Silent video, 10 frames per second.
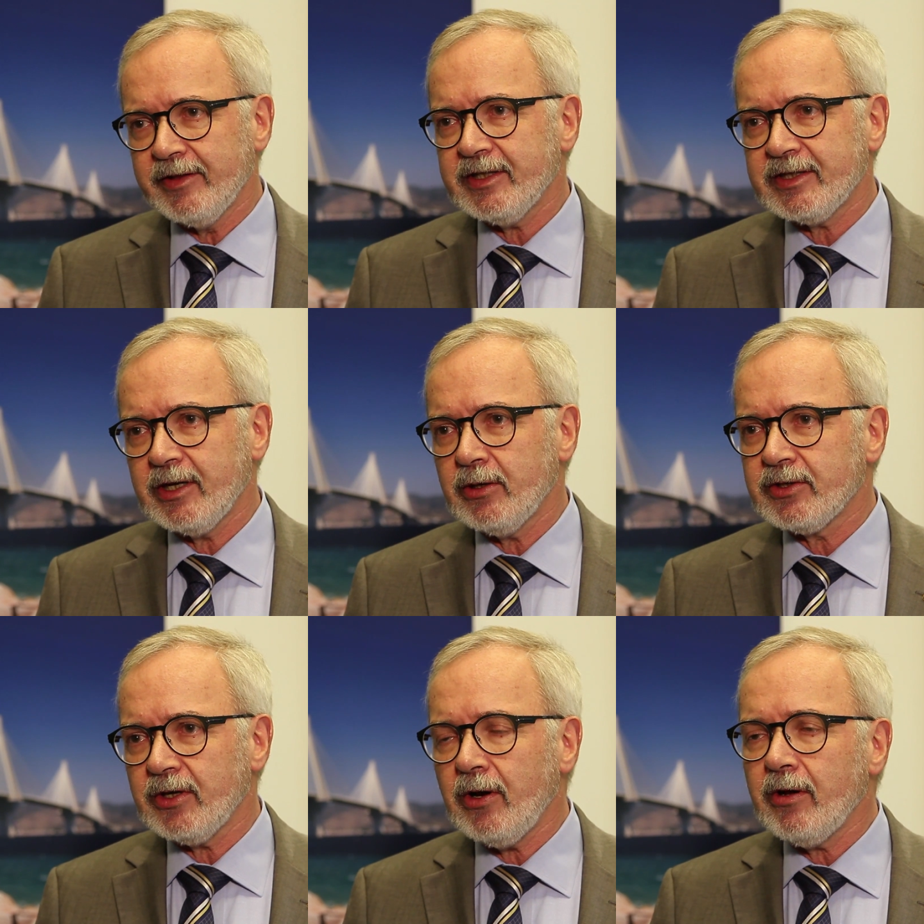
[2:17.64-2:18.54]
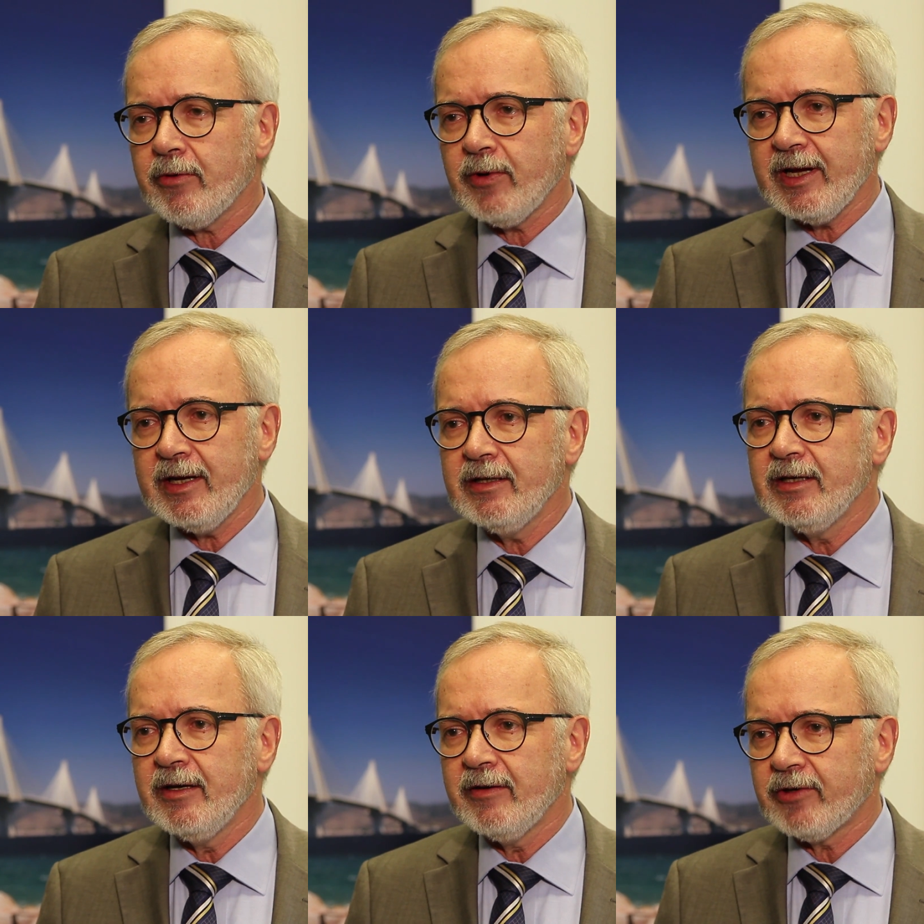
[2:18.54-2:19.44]
this goes all the way
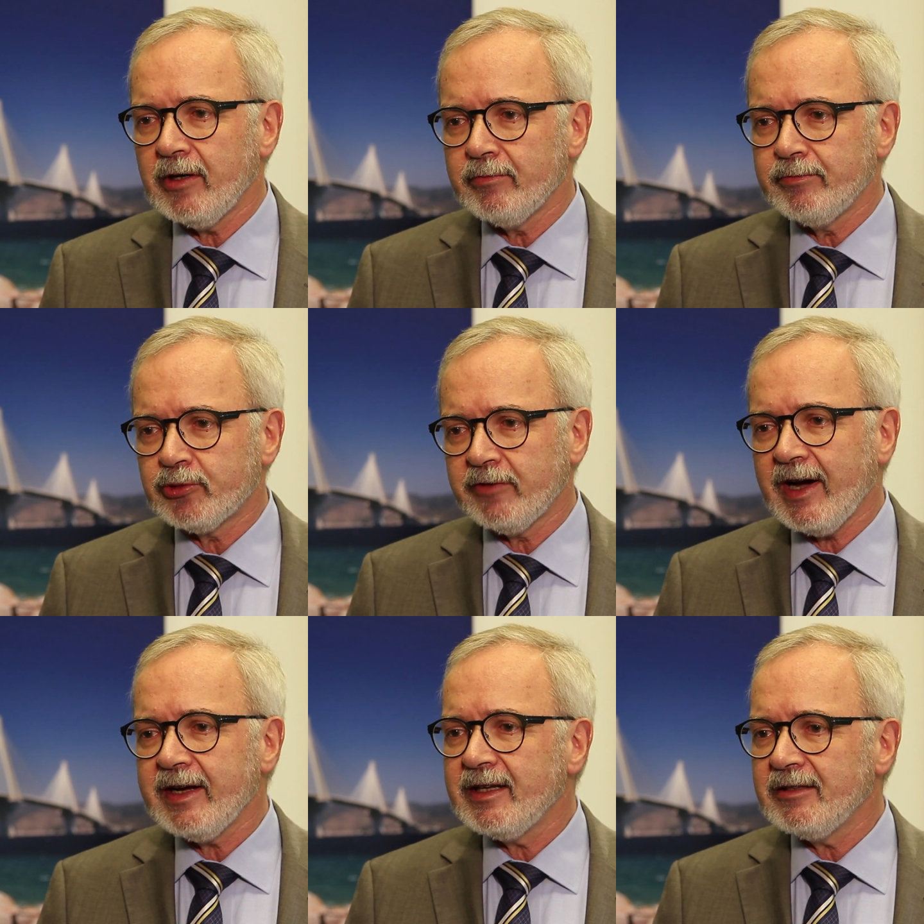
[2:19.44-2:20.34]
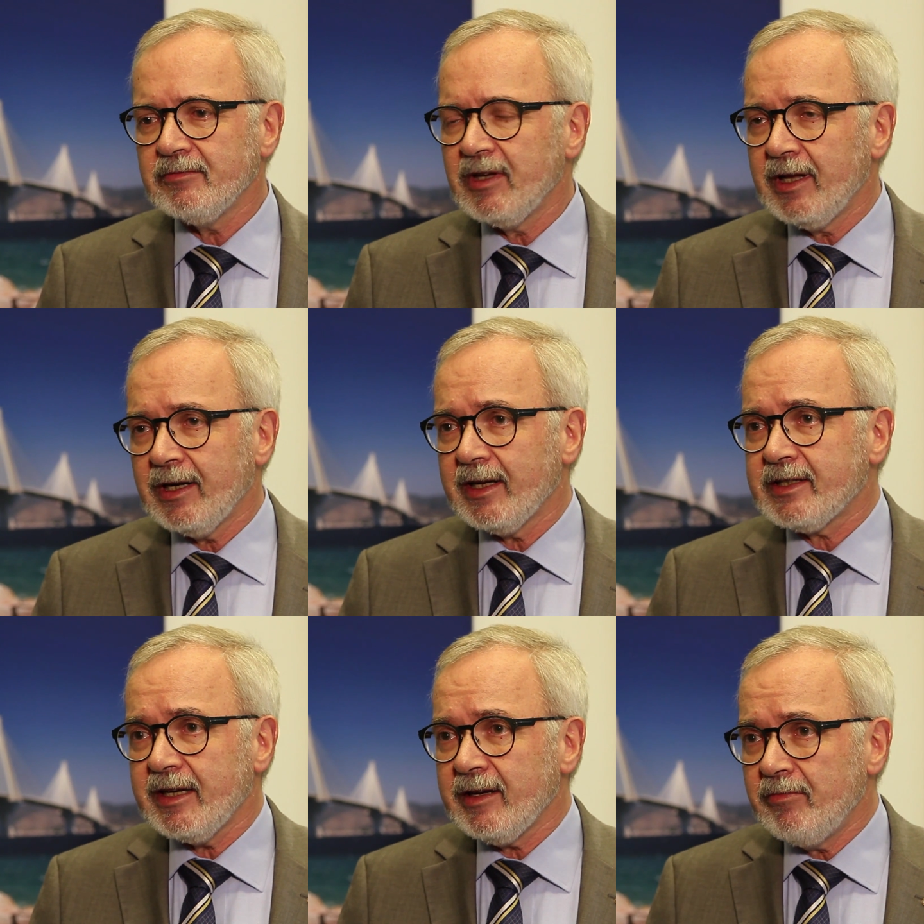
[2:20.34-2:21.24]
from providing, let's
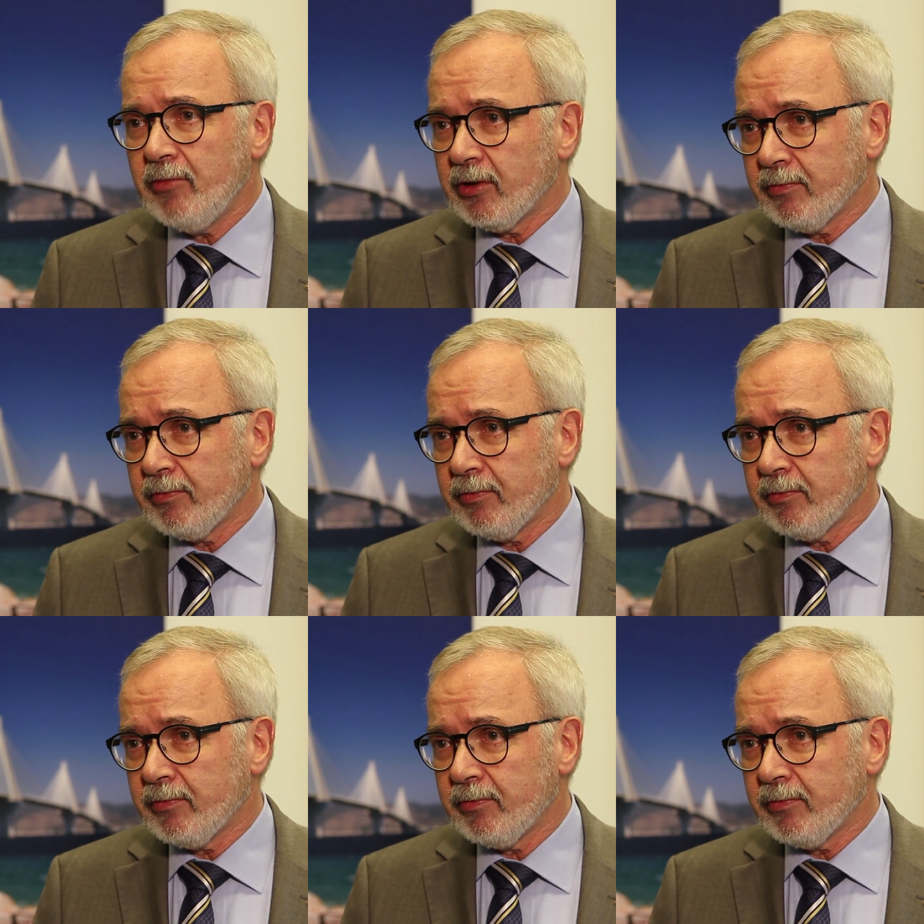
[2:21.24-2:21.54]
say, or